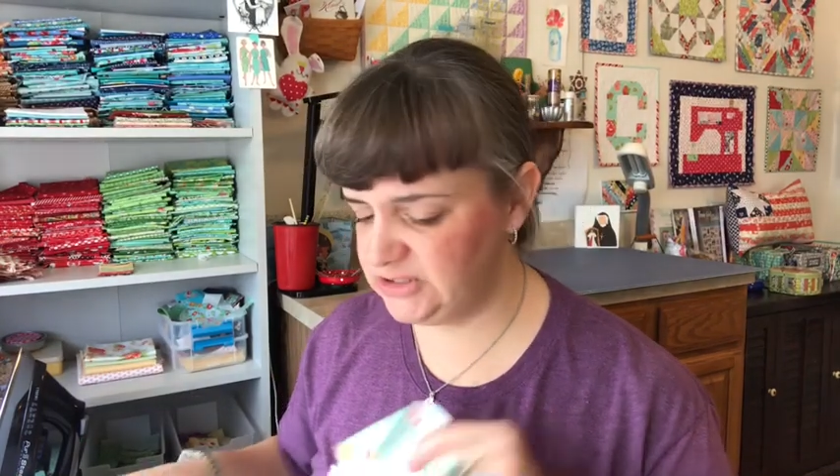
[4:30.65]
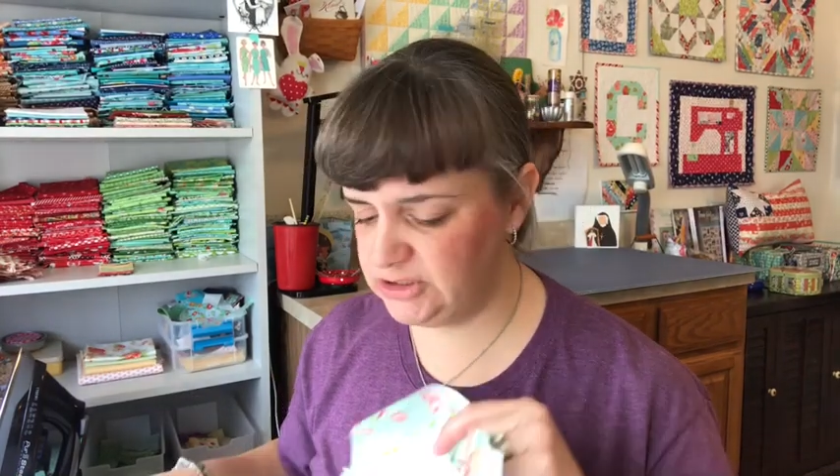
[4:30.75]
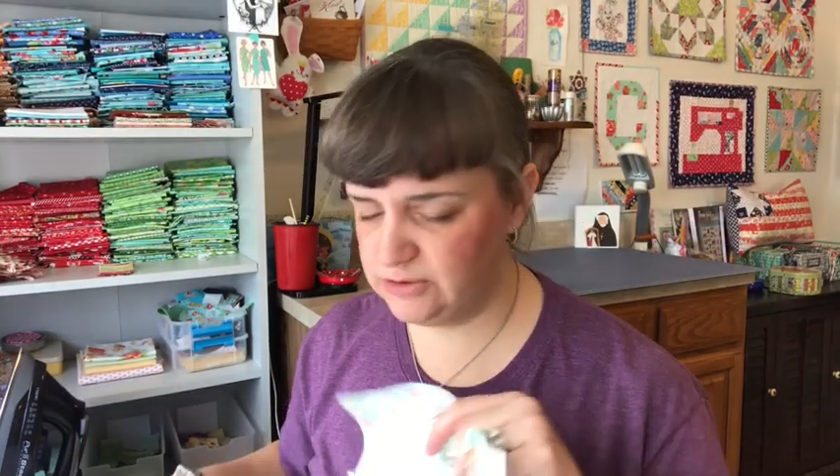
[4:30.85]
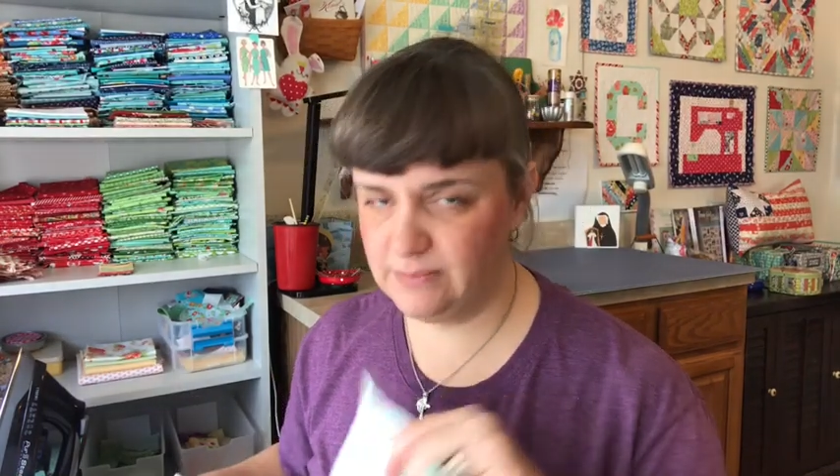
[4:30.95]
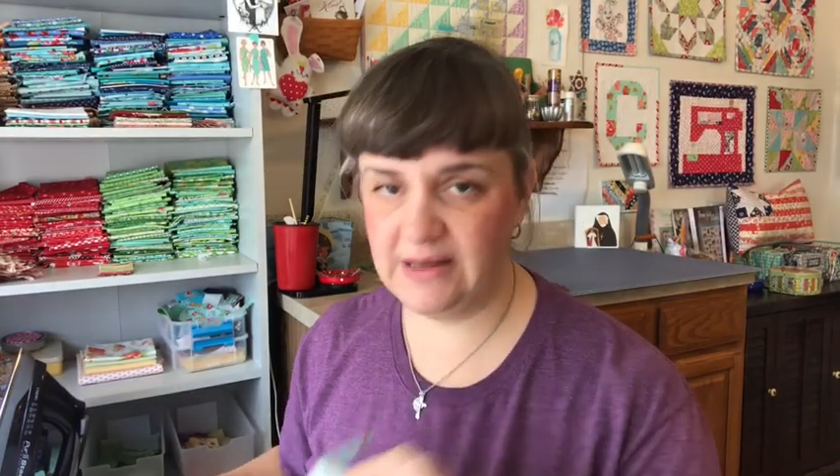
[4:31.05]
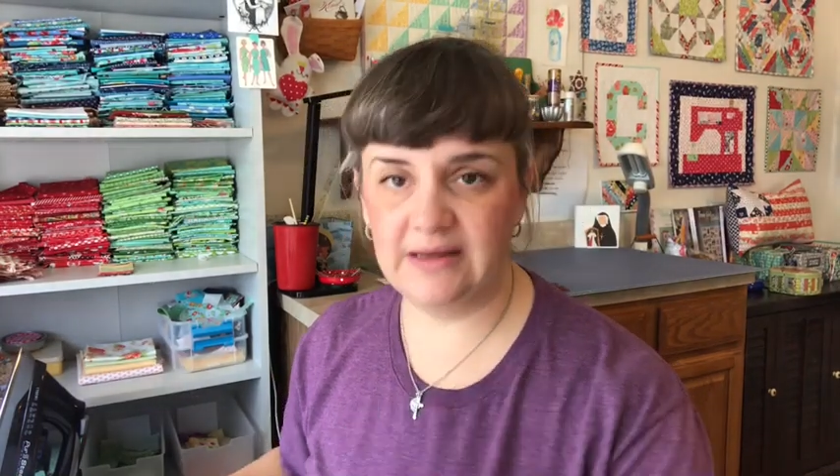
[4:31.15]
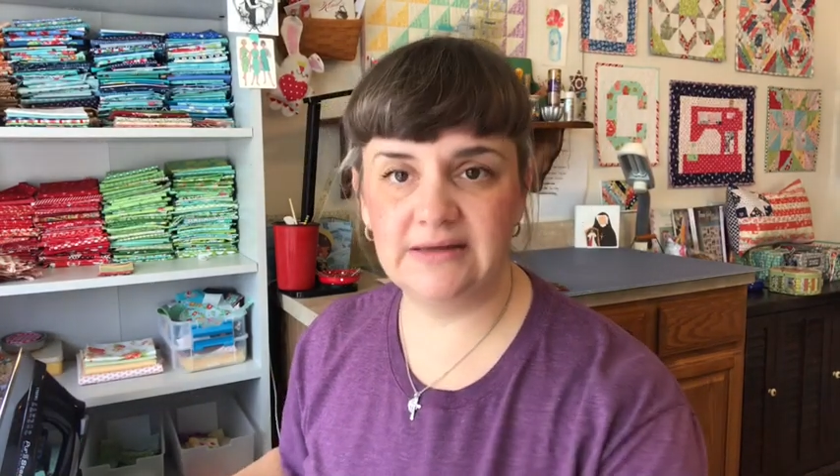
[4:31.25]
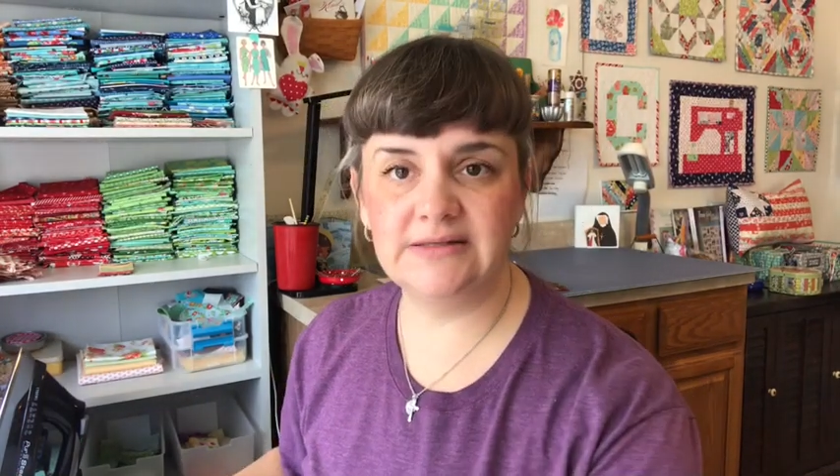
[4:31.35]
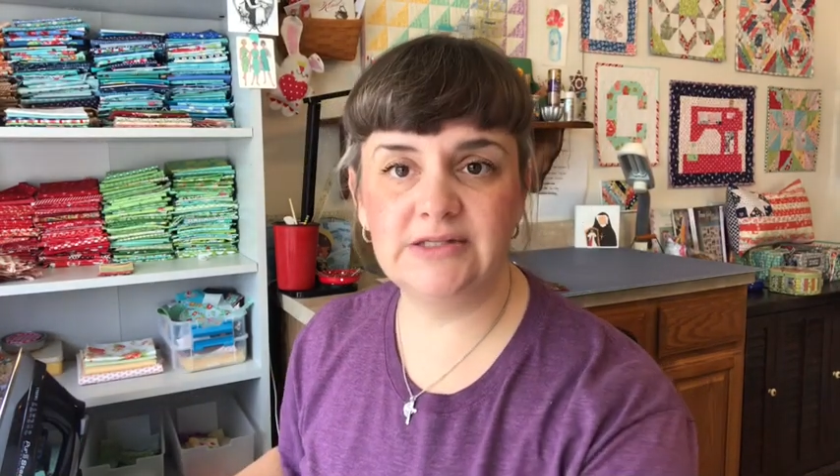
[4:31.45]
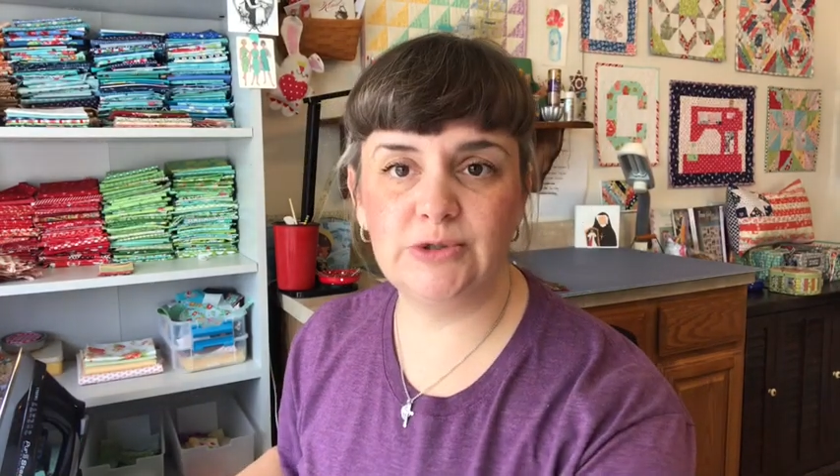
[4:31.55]
to my
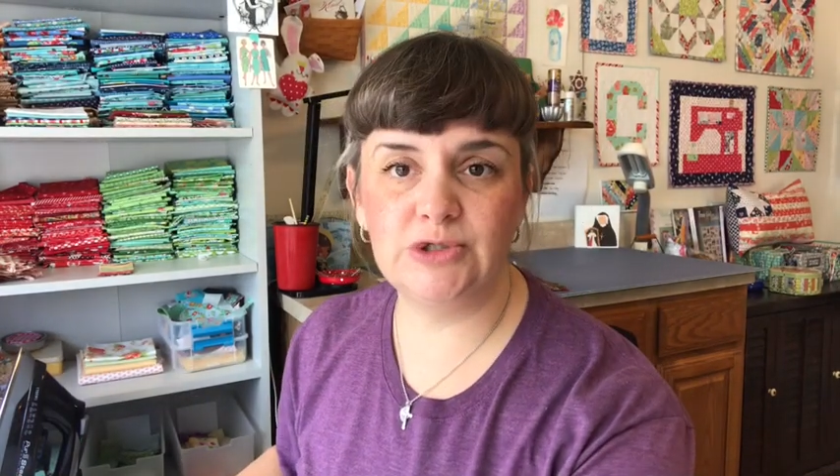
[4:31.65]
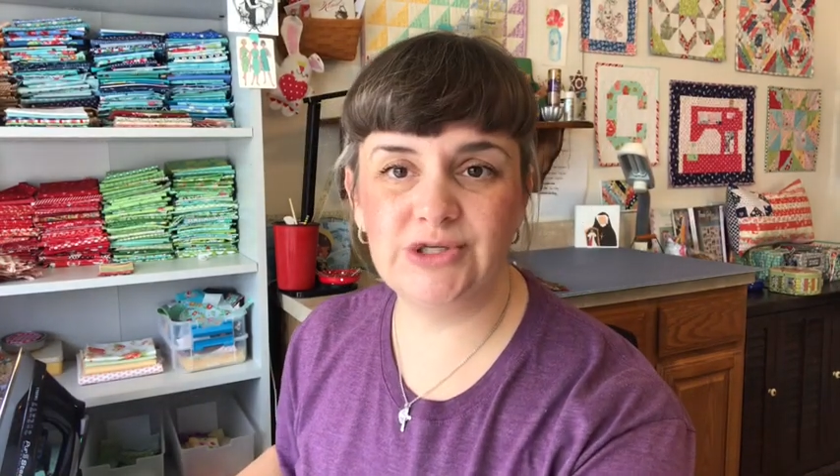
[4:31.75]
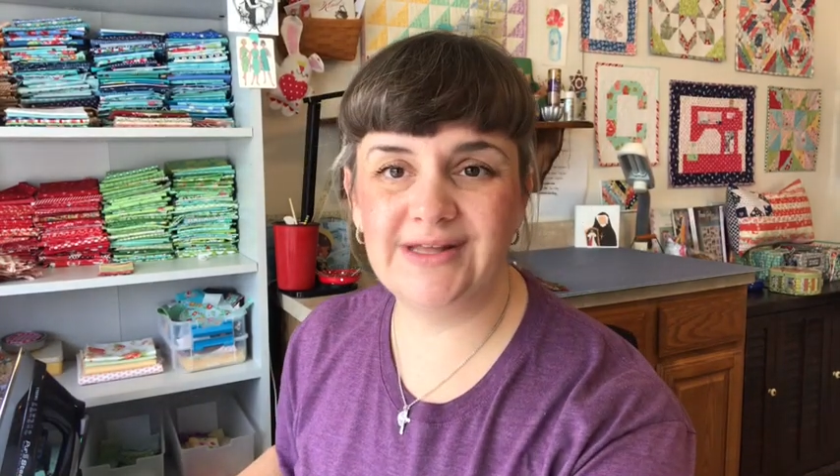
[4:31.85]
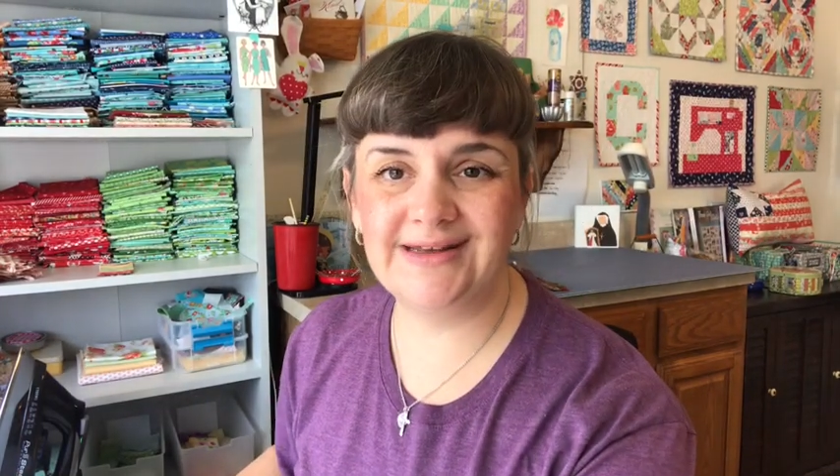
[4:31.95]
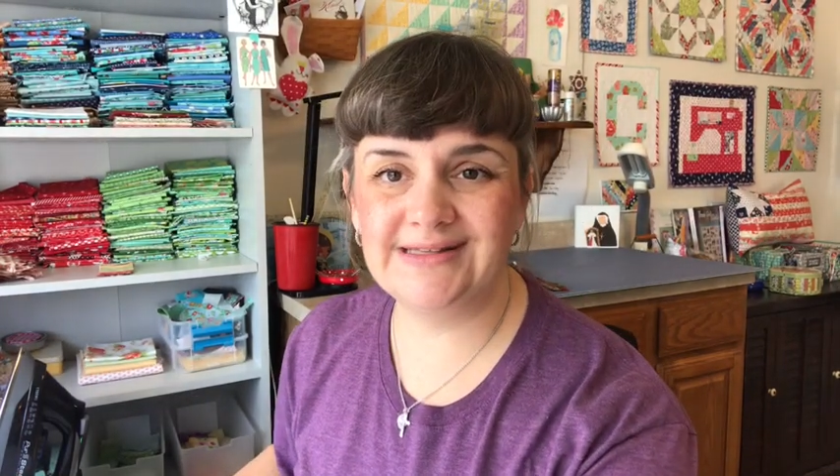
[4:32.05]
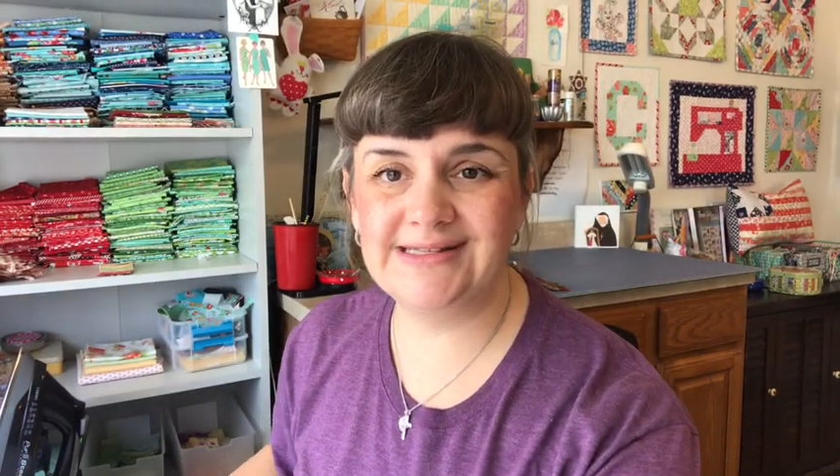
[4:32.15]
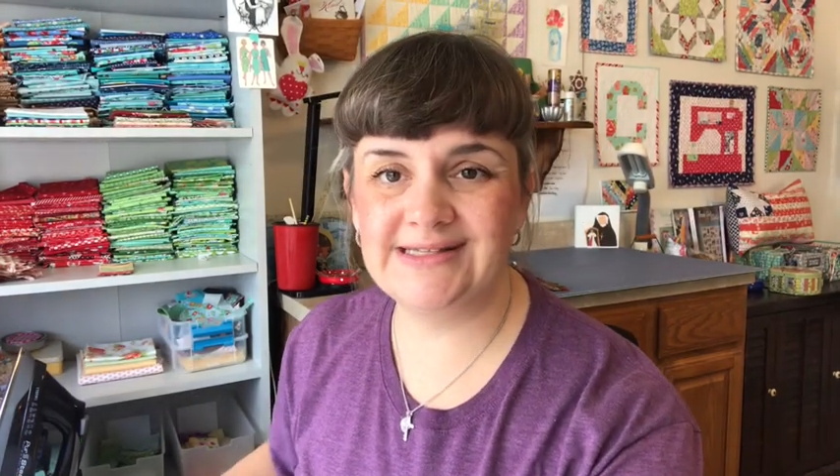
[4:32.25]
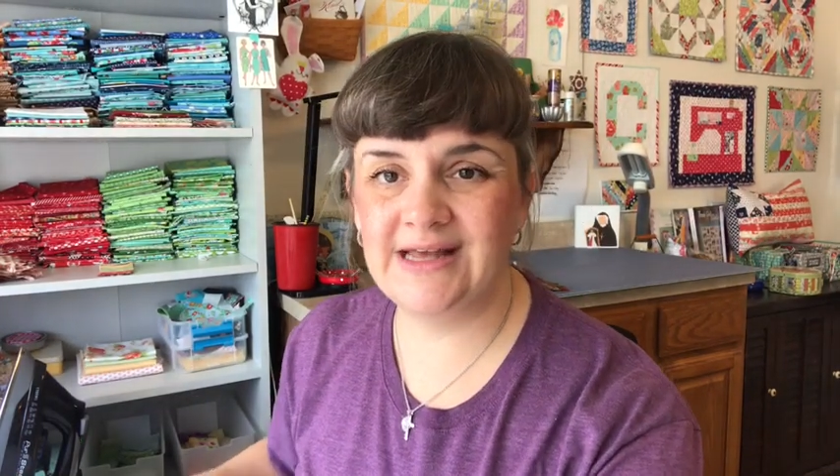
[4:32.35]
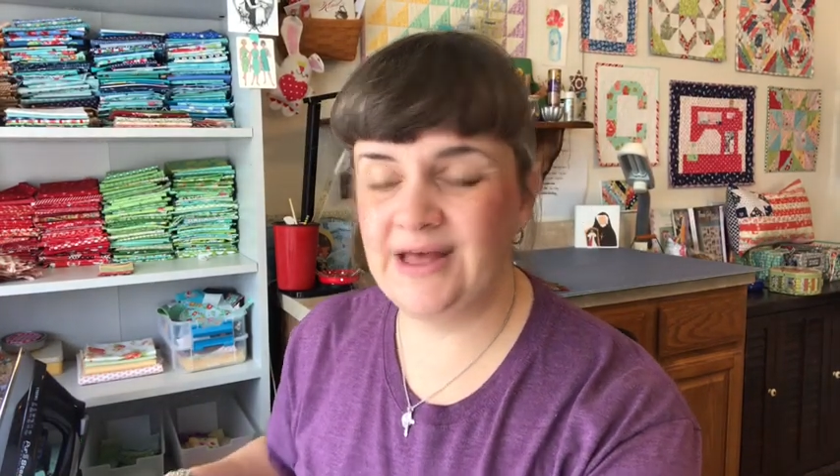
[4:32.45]
Socialites